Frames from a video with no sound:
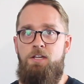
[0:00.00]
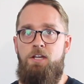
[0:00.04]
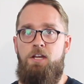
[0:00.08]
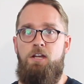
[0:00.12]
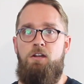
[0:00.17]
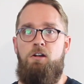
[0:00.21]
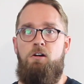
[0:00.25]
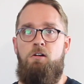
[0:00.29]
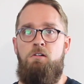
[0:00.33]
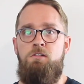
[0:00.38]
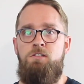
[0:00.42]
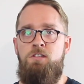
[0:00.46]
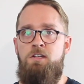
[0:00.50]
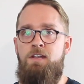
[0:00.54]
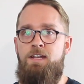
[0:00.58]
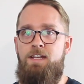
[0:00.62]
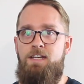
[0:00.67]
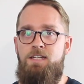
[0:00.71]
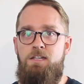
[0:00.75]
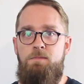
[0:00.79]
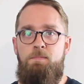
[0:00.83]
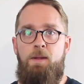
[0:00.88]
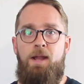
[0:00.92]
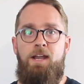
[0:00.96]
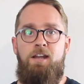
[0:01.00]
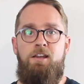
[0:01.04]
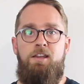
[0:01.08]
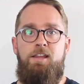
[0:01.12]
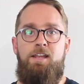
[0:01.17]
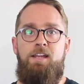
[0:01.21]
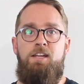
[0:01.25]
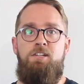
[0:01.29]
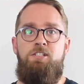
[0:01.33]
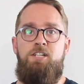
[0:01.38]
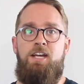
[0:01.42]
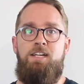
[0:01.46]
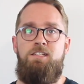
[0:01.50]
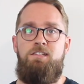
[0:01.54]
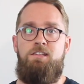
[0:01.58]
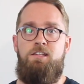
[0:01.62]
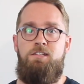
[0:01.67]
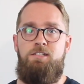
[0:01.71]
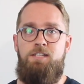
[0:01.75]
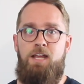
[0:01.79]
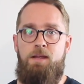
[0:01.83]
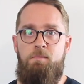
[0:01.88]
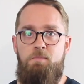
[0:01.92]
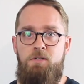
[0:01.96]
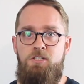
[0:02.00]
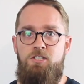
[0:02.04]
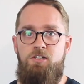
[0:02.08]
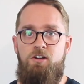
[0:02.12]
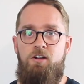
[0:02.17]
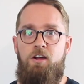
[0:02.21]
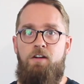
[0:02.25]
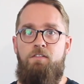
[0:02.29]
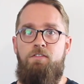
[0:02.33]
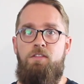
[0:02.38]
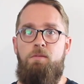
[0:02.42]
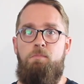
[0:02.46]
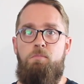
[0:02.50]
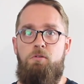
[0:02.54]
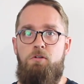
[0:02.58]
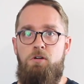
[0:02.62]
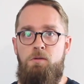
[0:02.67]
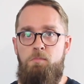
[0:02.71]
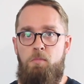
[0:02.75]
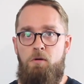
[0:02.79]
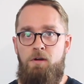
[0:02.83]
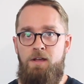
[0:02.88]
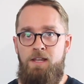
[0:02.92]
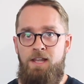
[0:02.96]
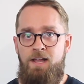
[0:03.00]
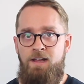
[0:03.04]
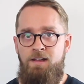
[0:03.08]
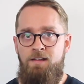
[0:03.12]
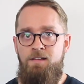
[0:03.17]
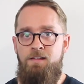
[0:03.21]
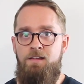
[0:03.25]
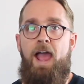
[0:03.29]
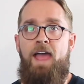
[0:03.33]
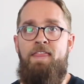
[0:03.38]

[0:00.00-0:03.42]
you can also independently adjust the temperature of the brew boiler,